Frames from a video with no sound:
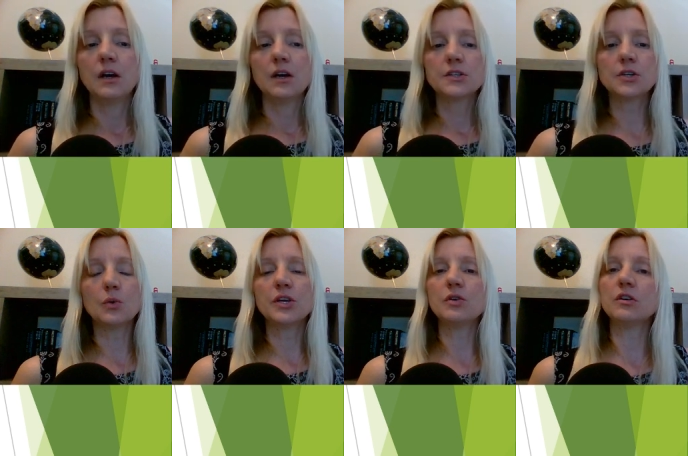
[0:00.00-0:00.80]

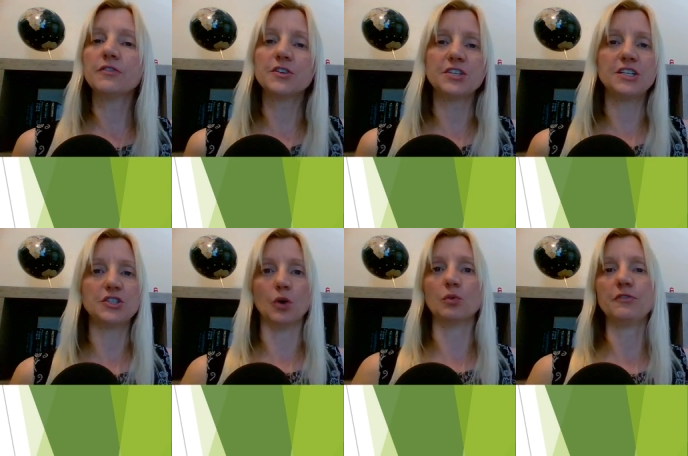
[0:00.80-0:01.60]
So universities
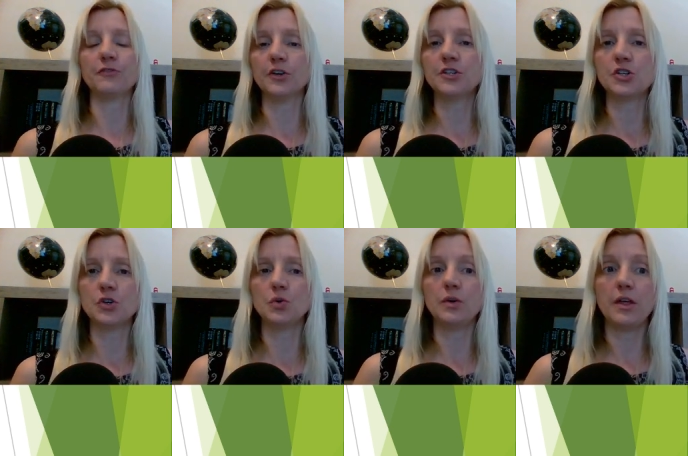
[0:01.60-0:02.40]
don't refer
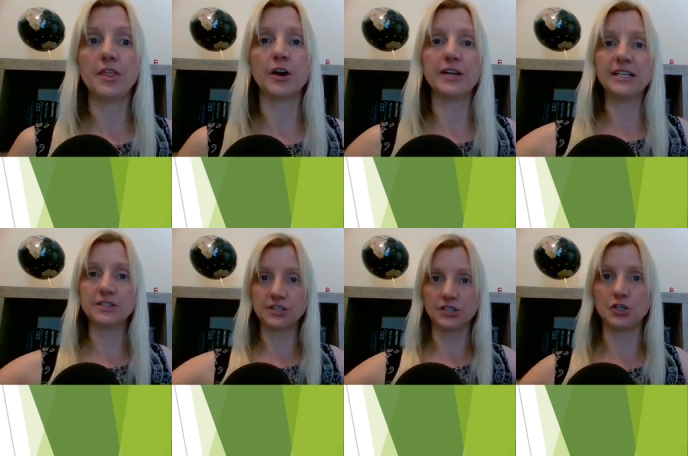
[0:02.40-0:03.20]
to their
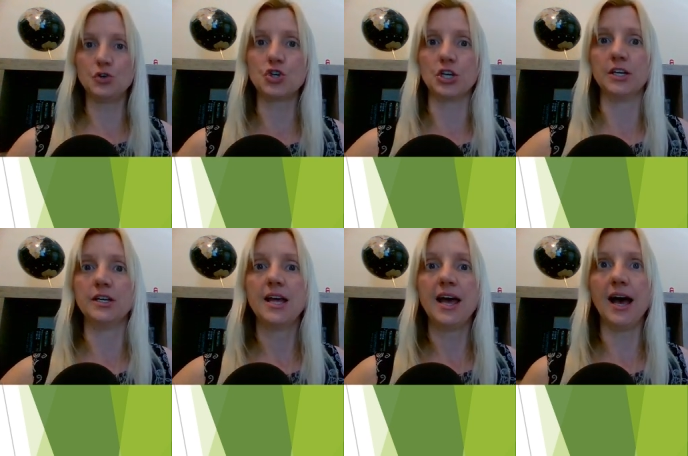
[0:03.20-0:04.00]

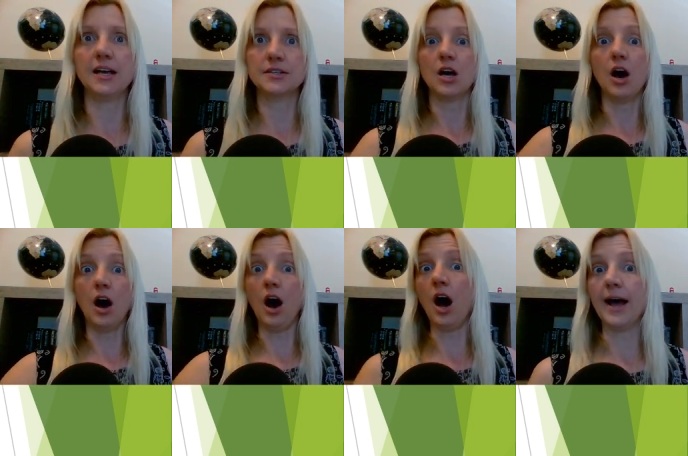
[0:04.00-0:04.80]
institution as
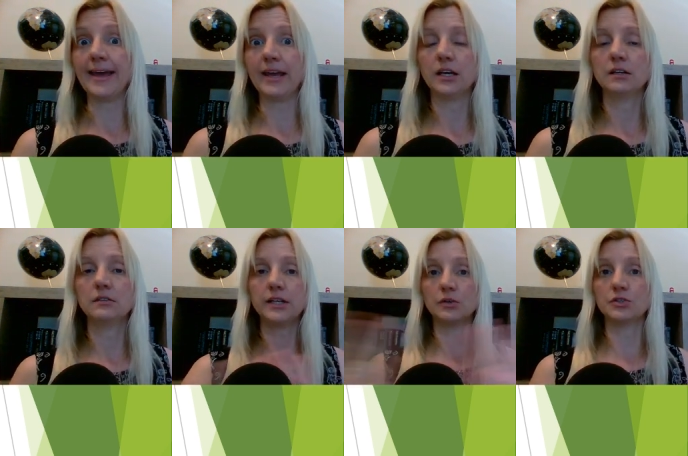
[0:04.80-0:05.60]
I.
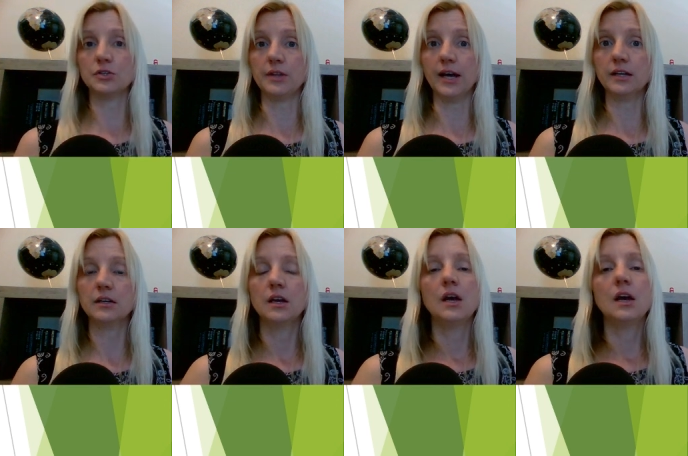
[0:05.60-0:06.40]
They don't do that.
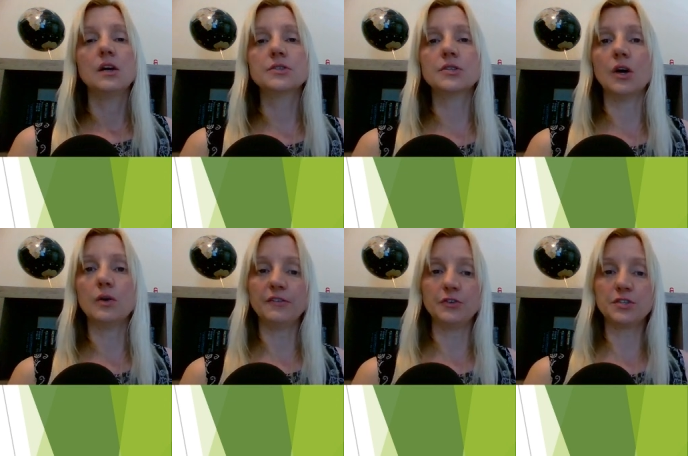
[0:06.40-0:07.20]
So
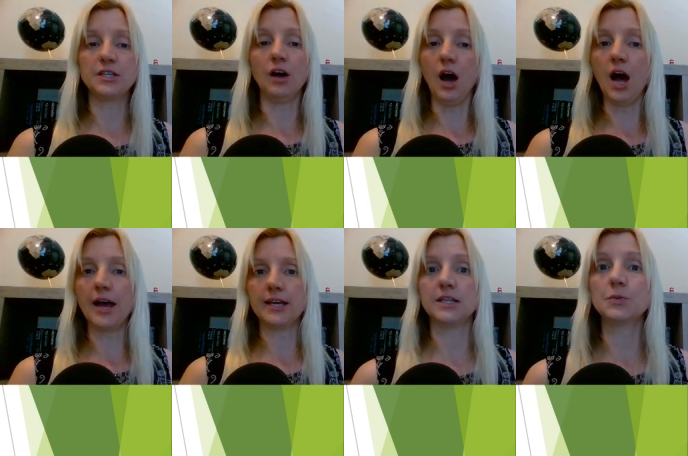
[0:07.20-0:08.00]
if you see
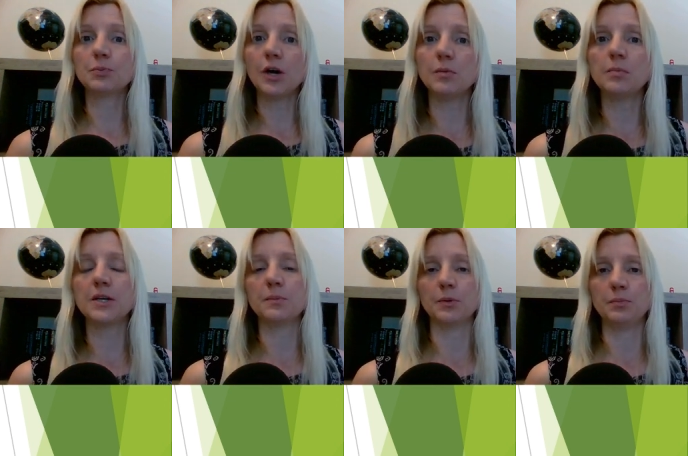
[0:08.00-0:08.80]
I, it's probably
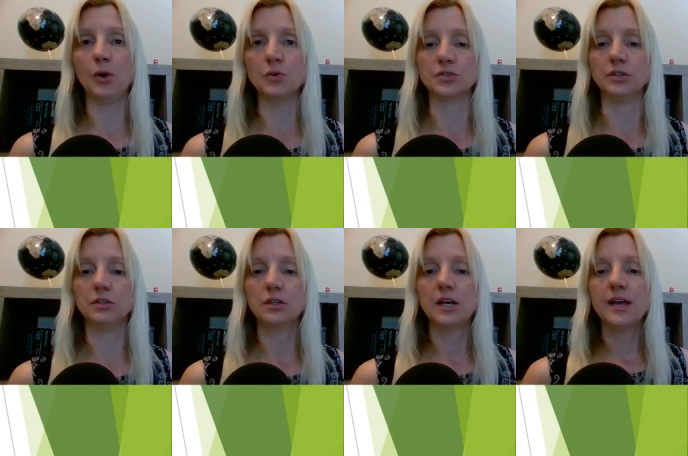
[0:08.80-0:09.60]
a
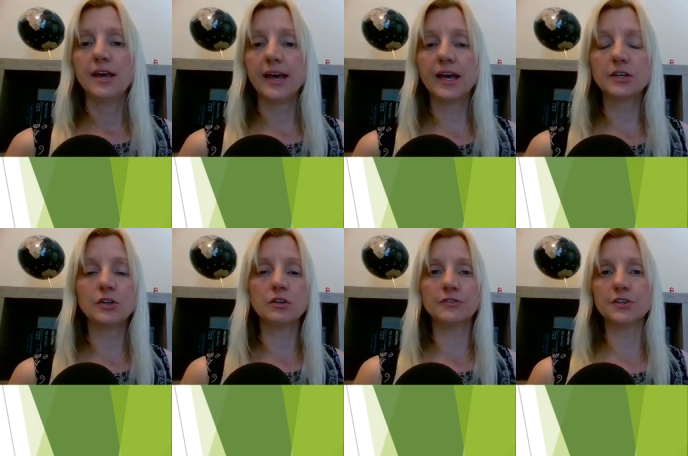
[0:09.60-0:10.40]
proposal. And
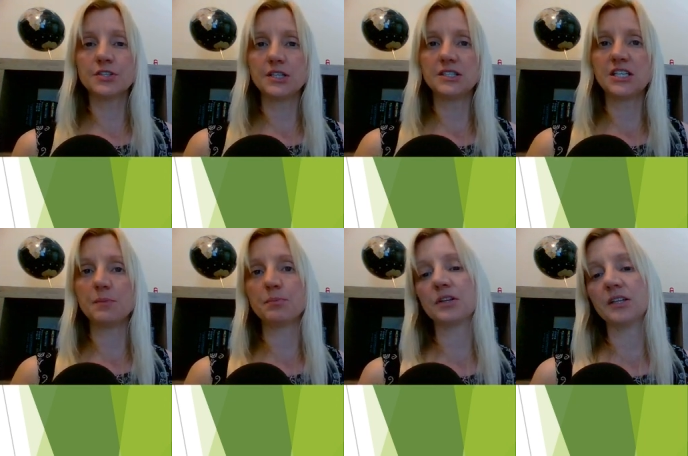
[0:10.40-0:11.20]
universities
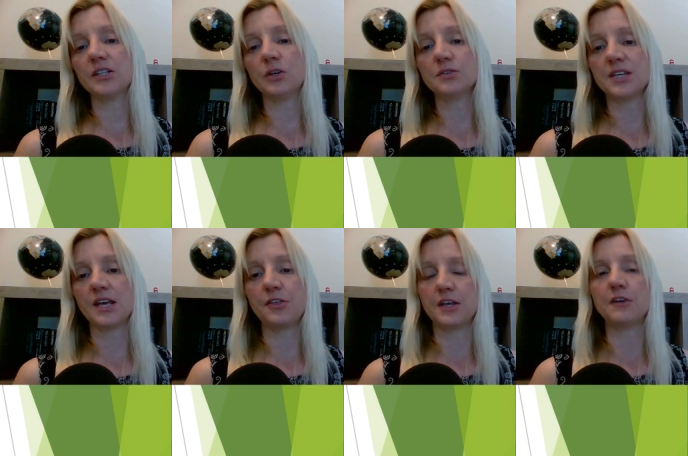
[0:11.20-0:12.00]
typically don't say
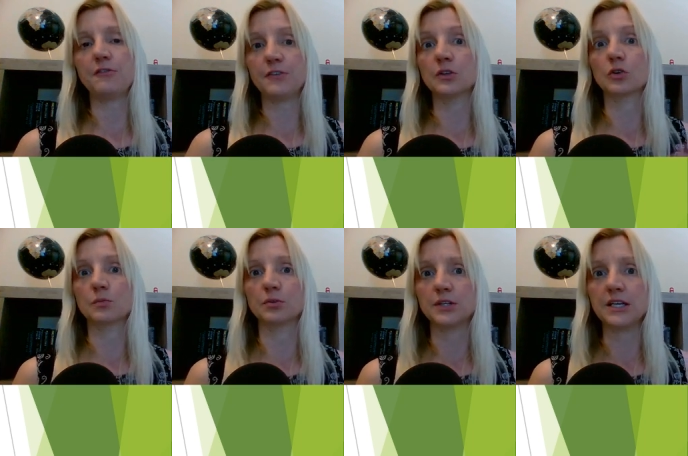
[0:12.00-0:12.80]
think, feel, or
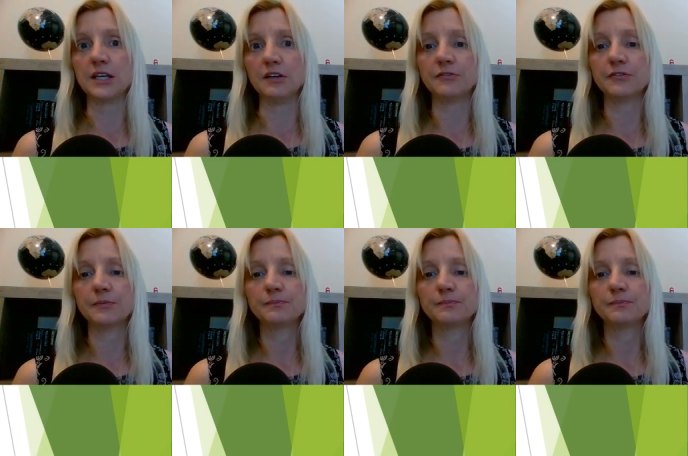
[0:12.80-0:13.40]
believe.